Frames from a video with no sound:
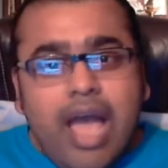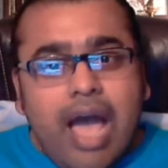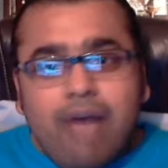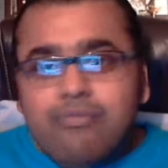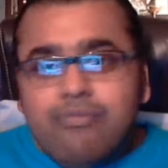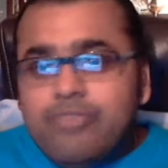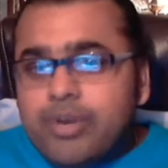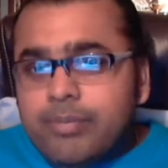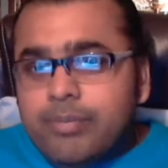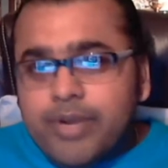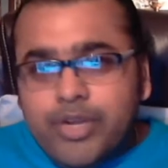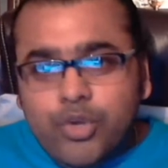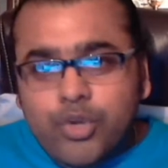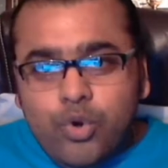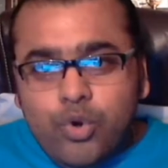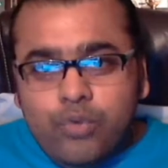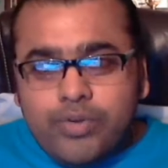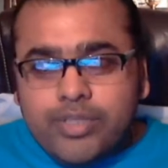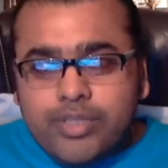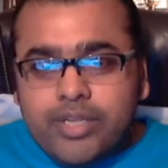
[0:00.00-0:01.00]
Everybody
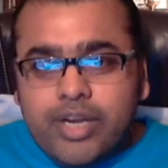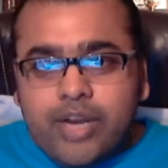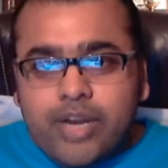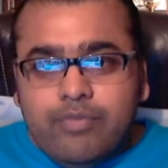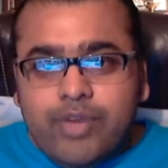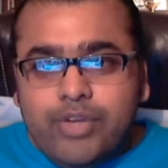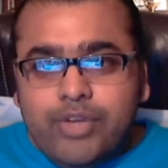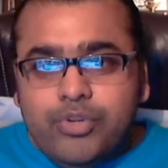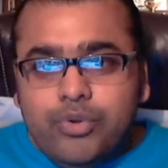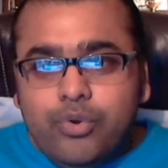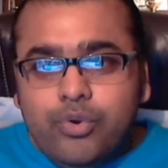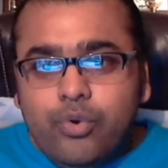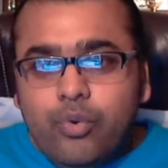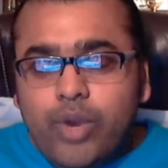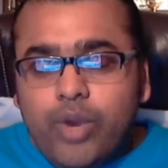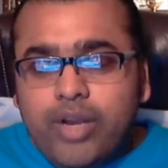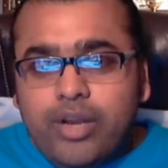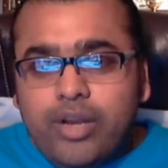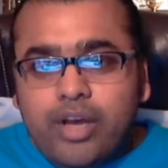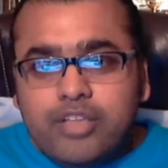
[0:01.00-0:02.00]
over the net, when you
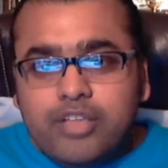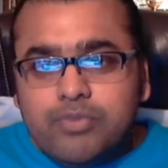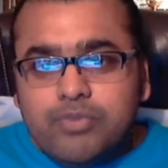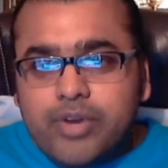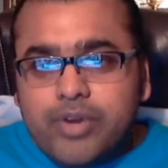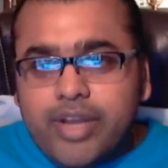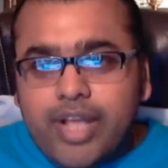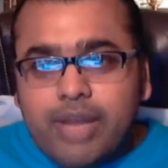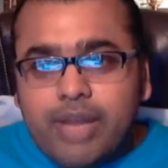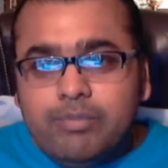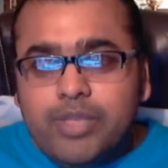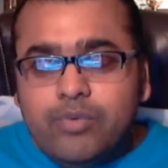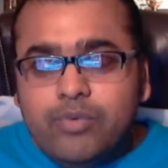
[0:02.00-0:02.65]
go and ask for help,